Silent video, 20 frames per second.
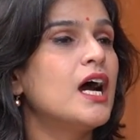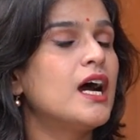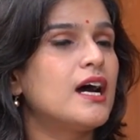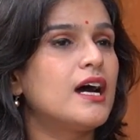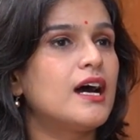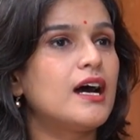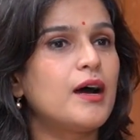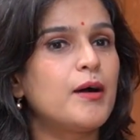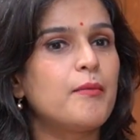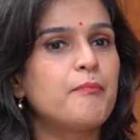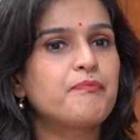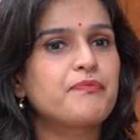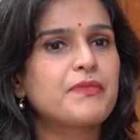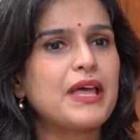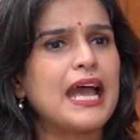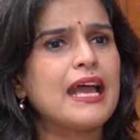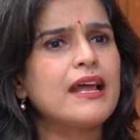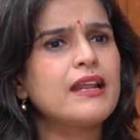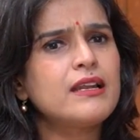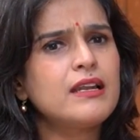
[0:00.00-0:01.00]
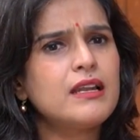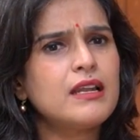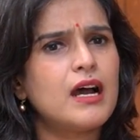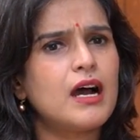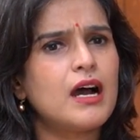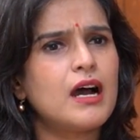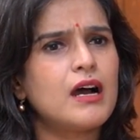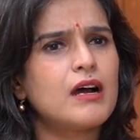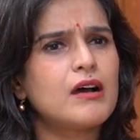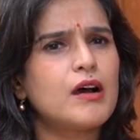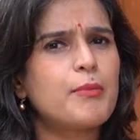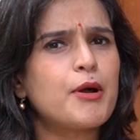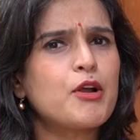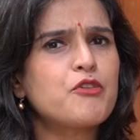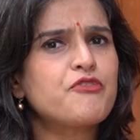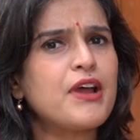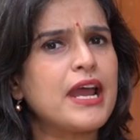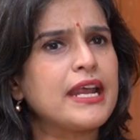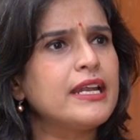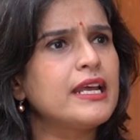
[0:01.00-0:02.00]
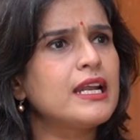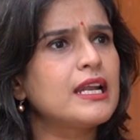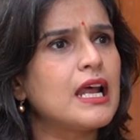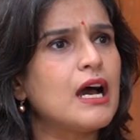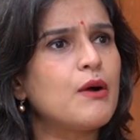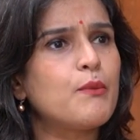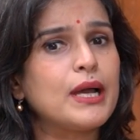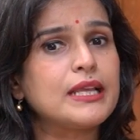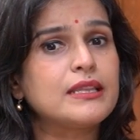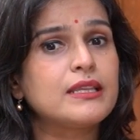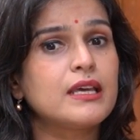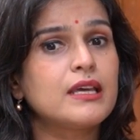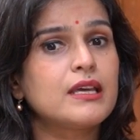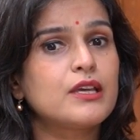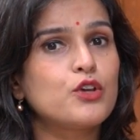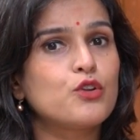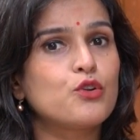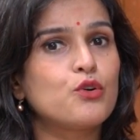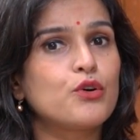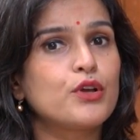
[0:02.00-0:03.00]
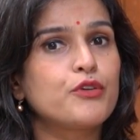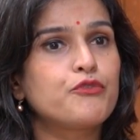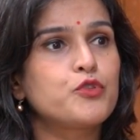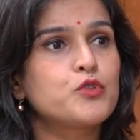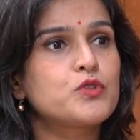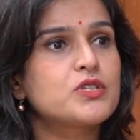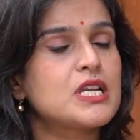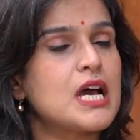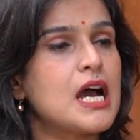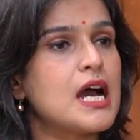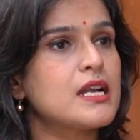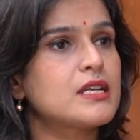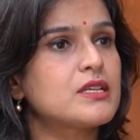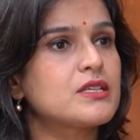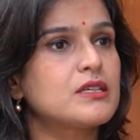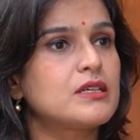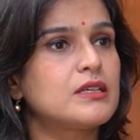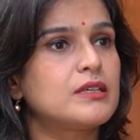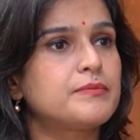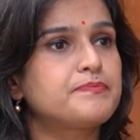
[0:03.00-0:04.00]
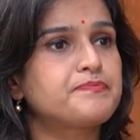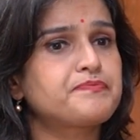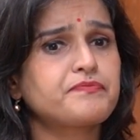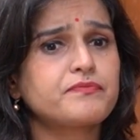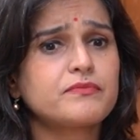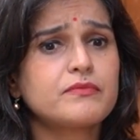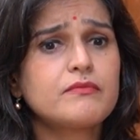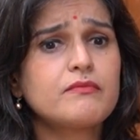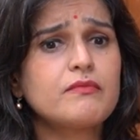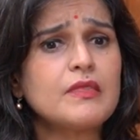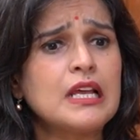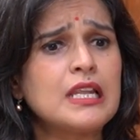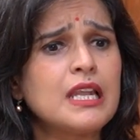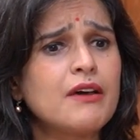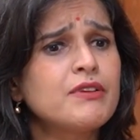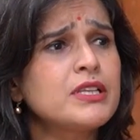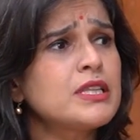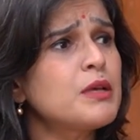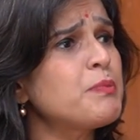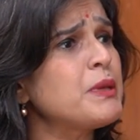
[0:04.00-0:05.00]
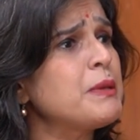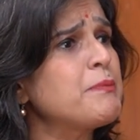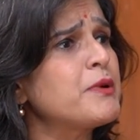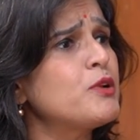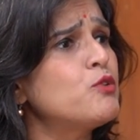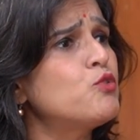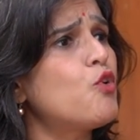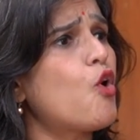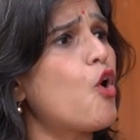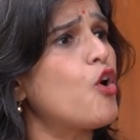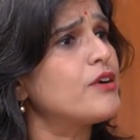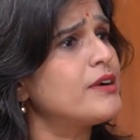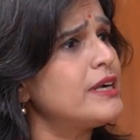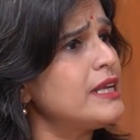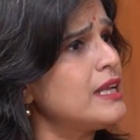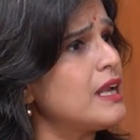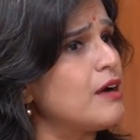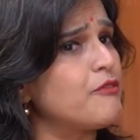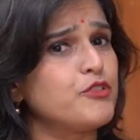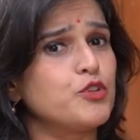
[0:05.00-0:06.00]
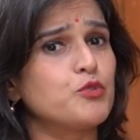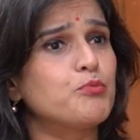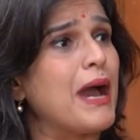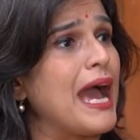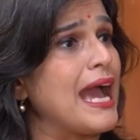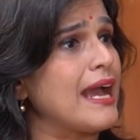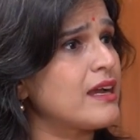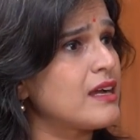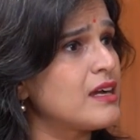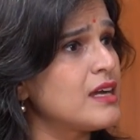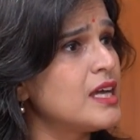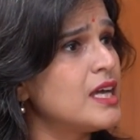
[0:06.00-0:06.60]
And about finding love, I think if you start loving the people who already love you back,